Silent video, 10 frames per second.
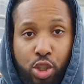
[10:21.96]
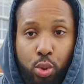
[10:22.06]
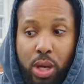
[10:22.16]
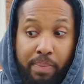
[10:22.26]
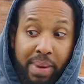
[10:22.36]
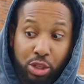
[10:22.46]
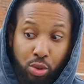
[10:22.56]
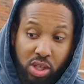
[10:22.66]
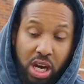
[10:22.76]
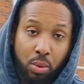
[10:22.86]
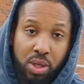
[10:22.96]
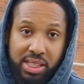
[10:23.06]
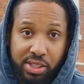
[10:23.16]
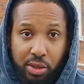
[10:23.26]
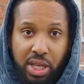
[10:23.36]
to uh, make sure the car
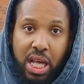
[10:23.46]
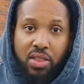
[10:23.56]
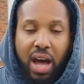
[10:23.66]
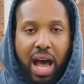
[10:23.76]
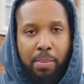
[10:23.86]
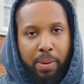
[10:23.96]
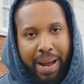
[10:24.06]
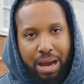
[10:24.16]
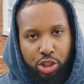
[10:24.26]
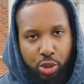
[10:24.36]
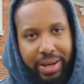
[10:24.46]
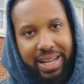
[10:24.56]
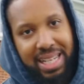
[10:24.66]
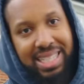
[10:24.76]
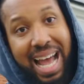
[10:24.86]
works. So the hybrid
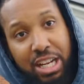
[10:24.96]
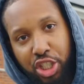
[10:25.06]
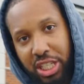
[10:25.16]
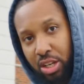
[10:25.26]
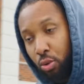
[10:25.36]
powertrain is actually